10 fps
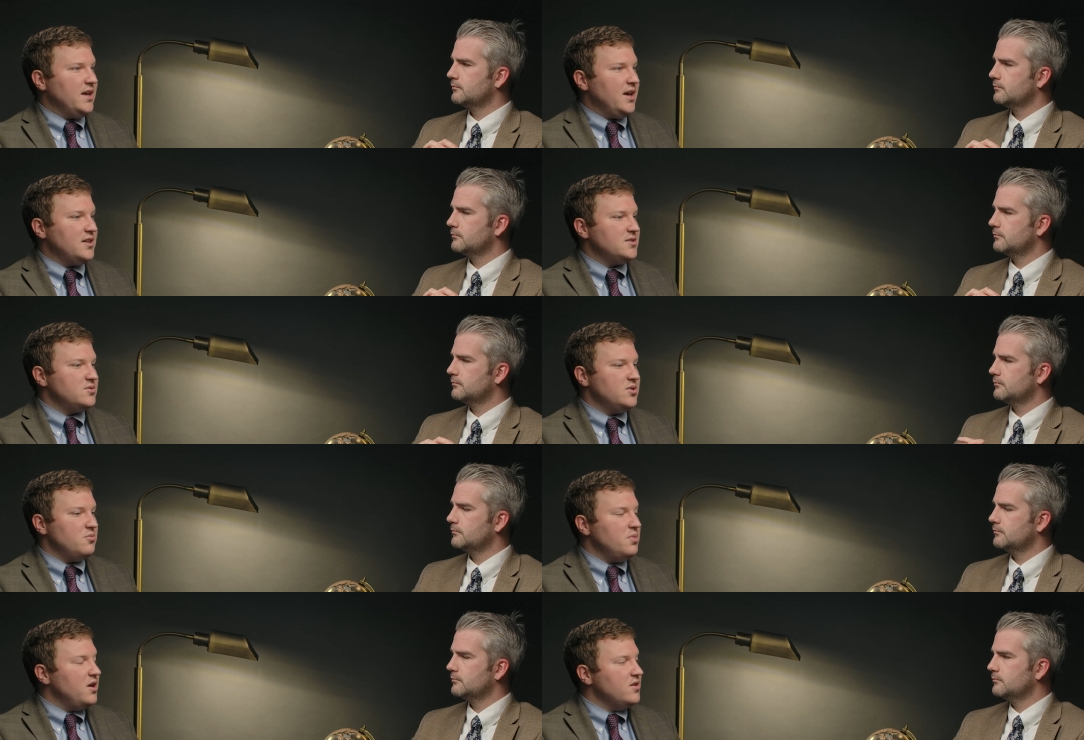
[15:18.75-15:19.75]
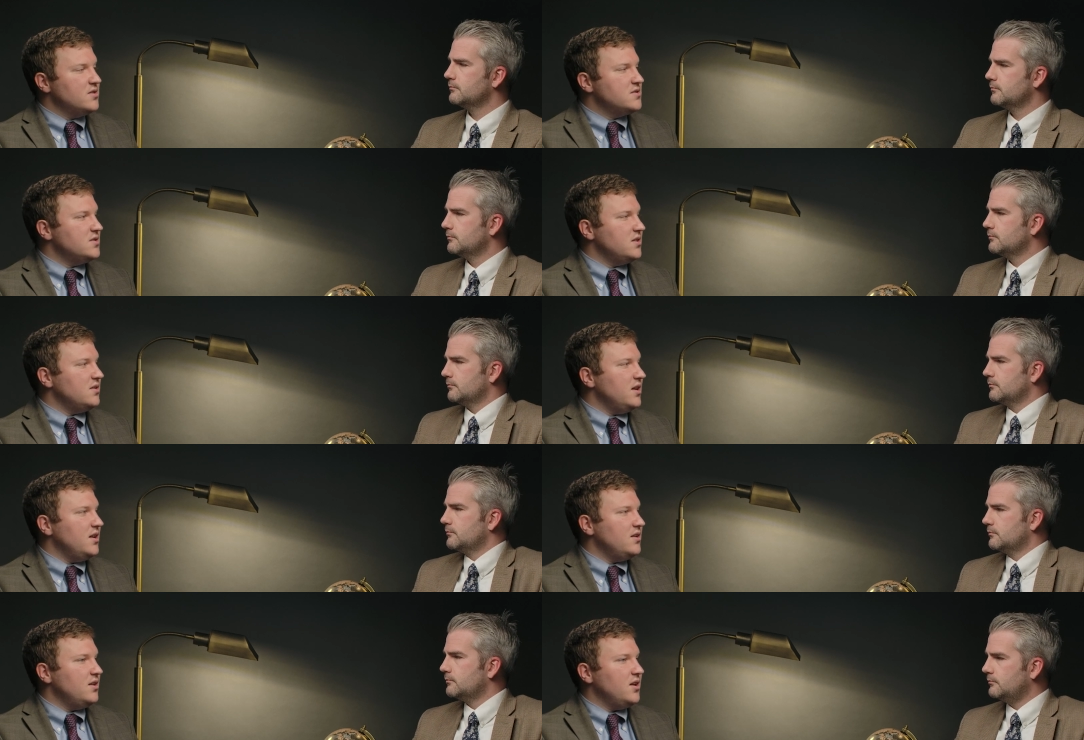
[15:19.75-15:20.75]
Speaker 1: parents
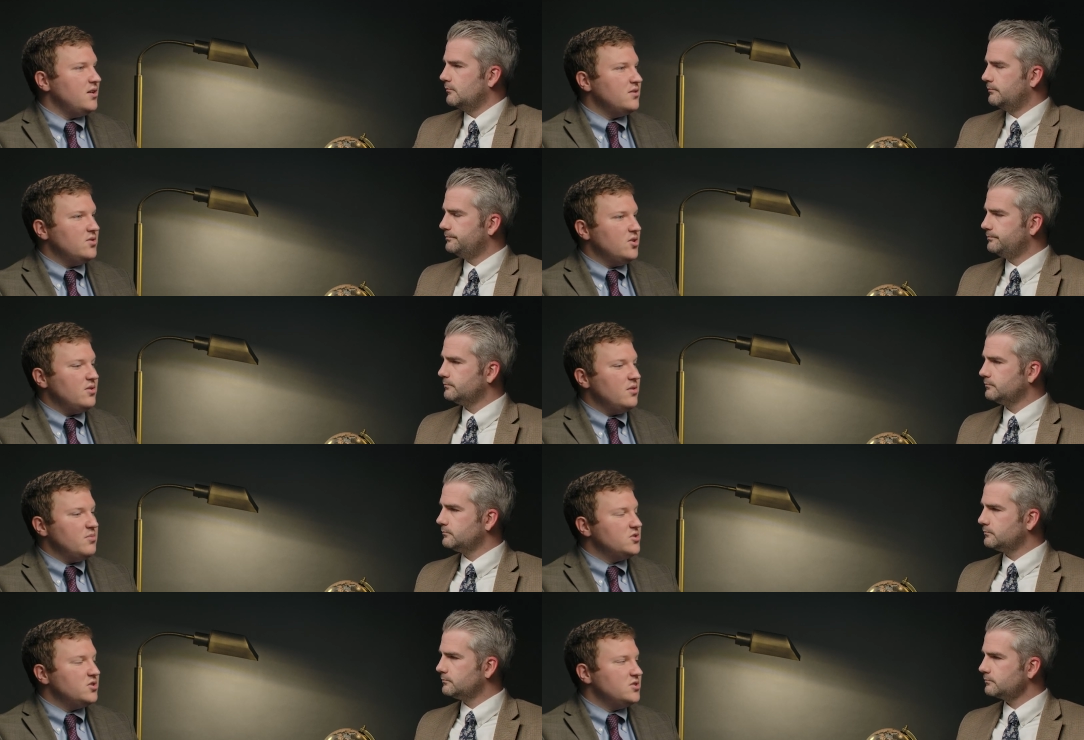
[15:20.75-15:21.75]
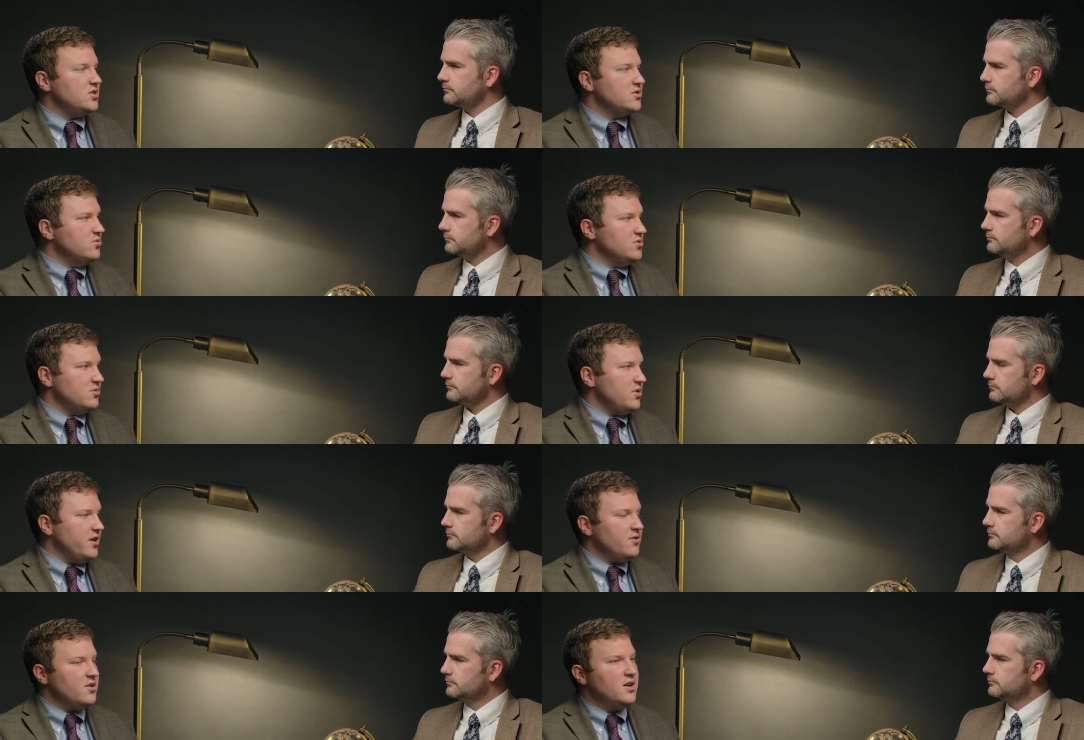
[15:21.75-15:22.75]
and administrators at schools or
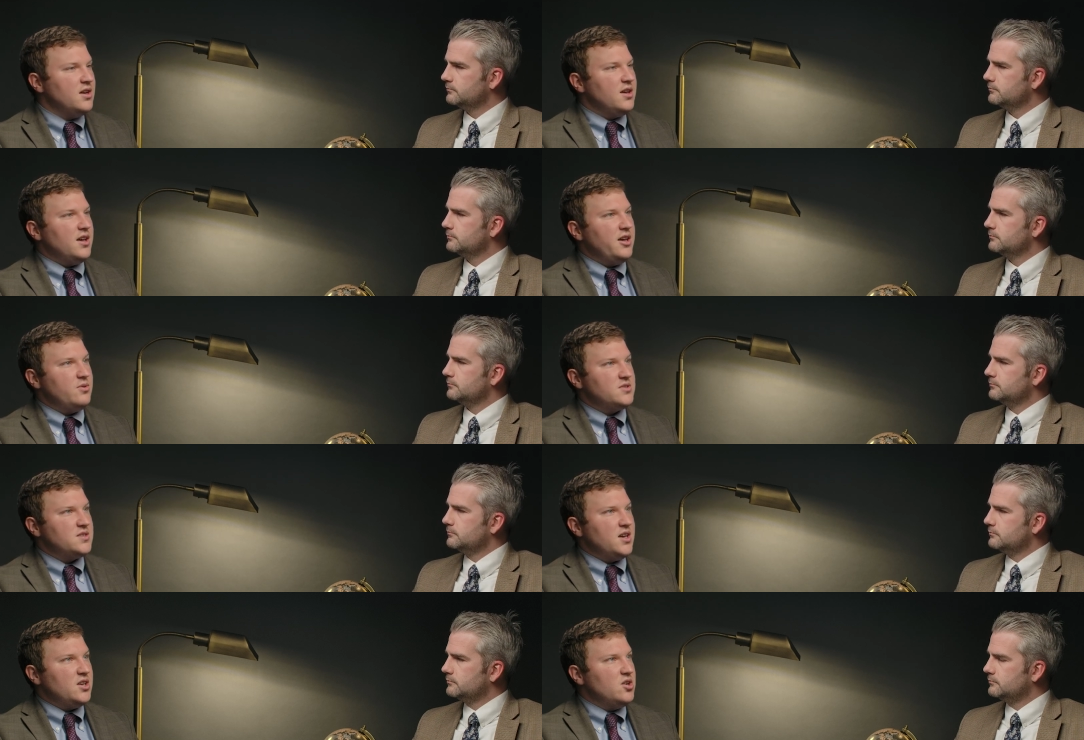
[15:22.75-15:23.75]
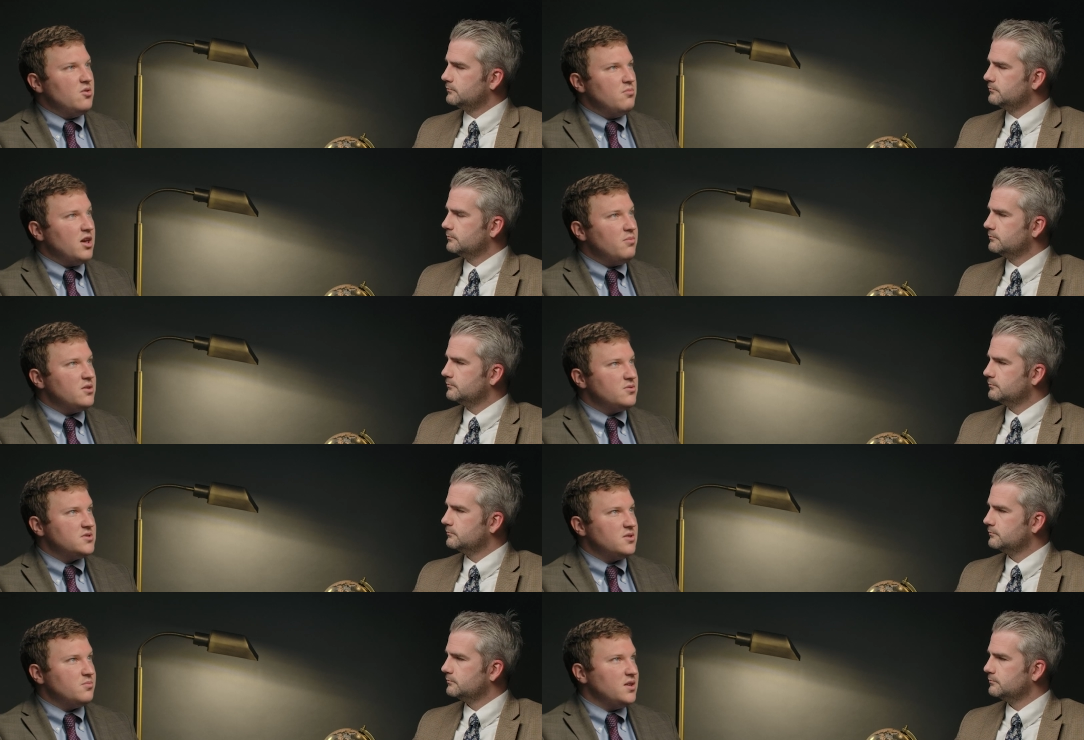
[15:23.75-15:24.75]
whatever, and we say, maybe there
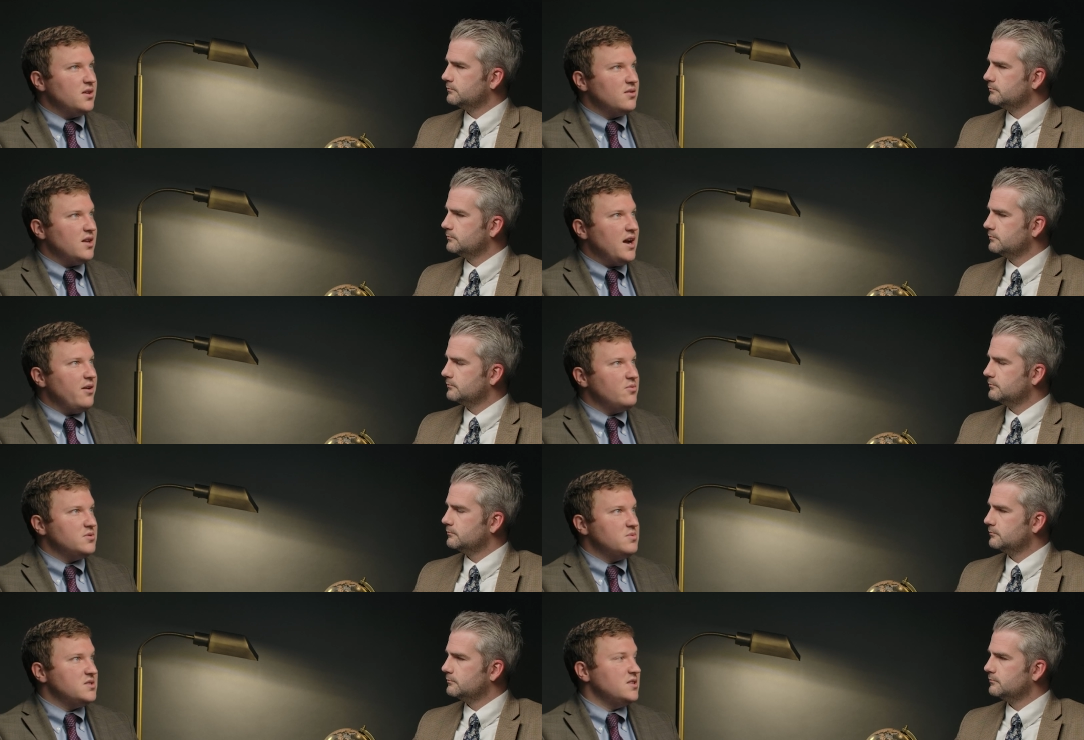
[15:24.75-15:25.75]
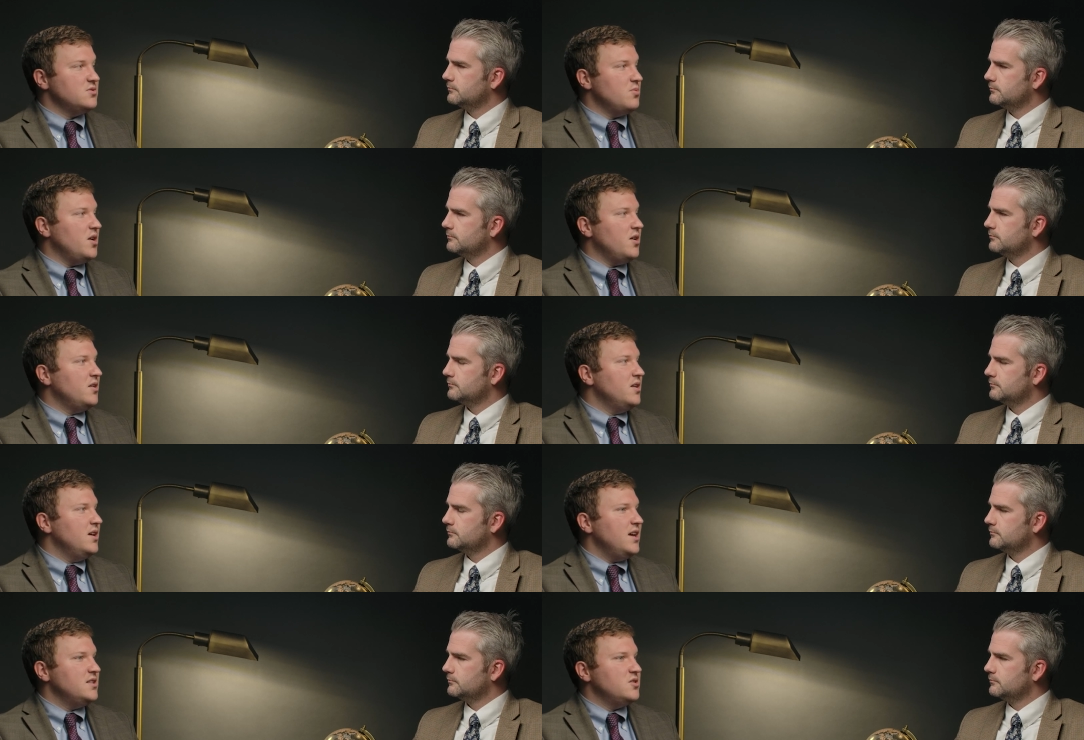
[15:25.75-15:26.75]
was something that I was missing as well.
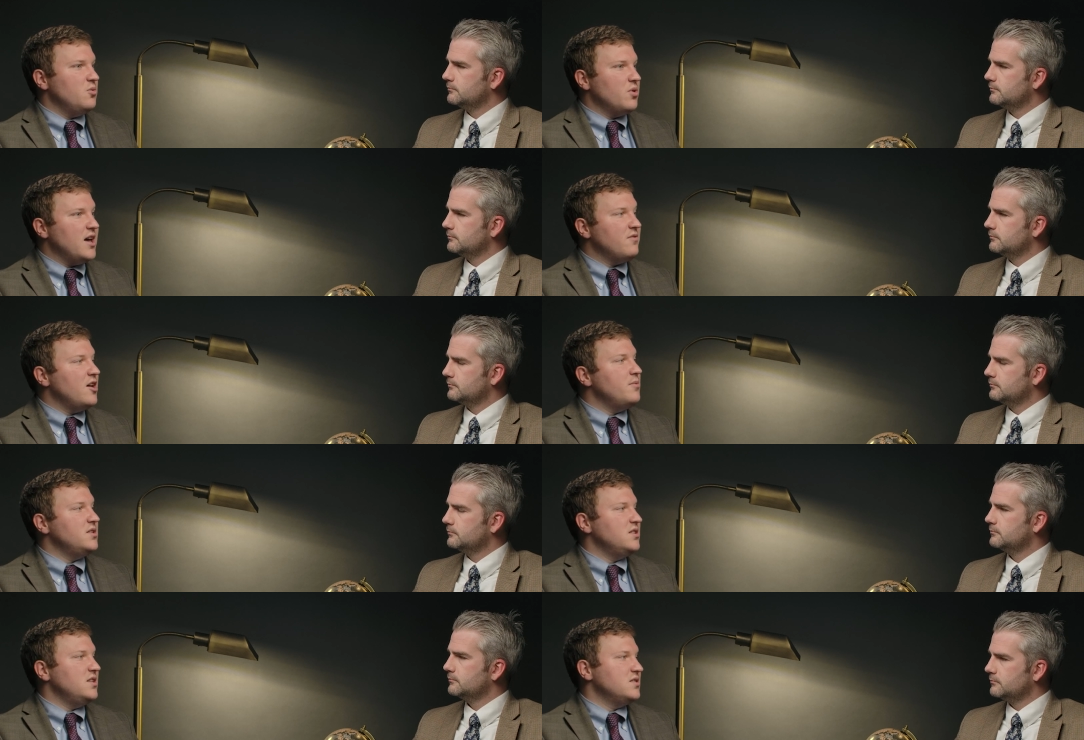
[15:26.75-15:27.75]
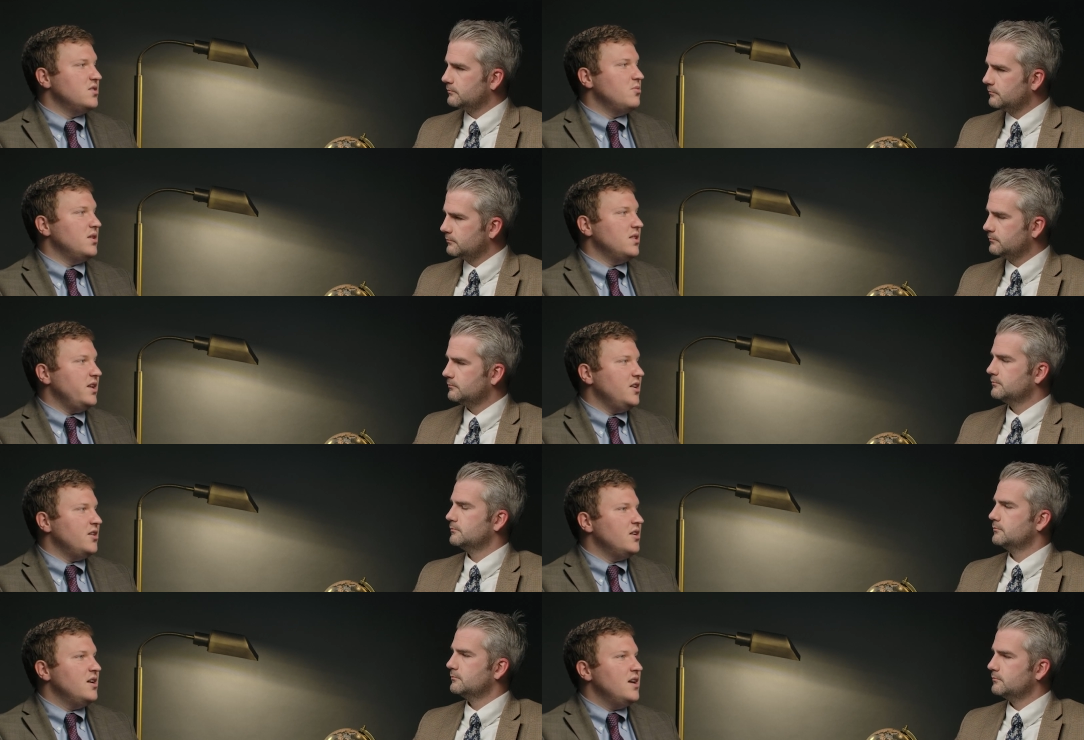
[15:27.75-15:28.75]
And so we're kind of coming to these a little bit
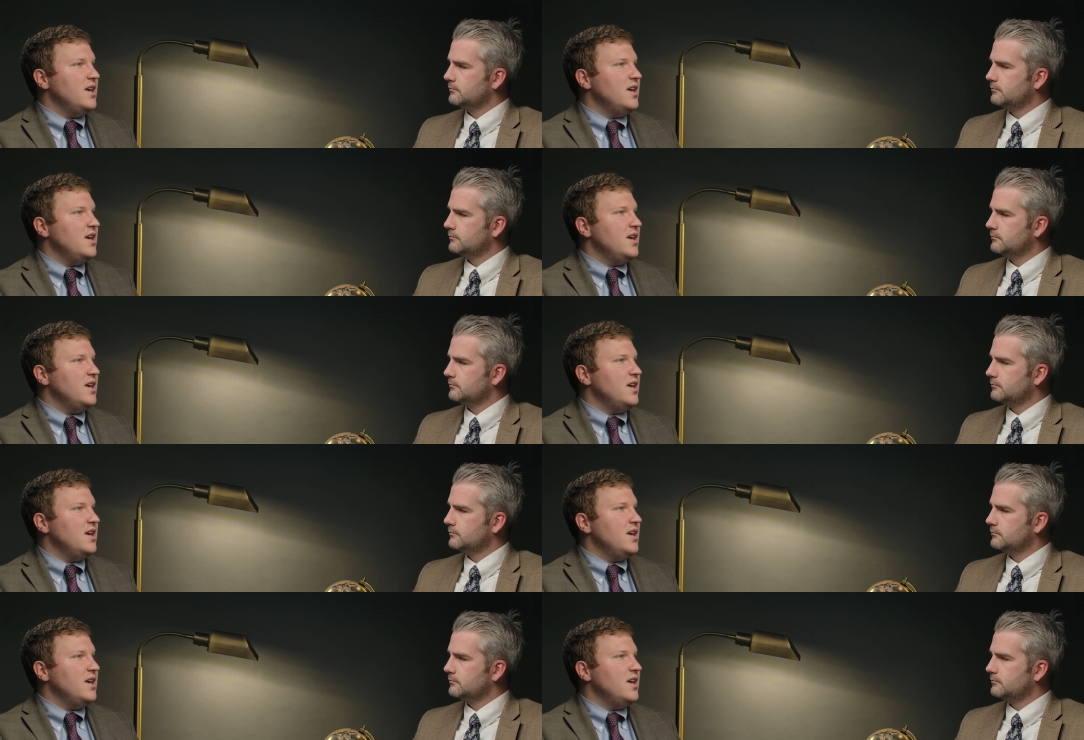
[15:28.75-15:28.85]
later.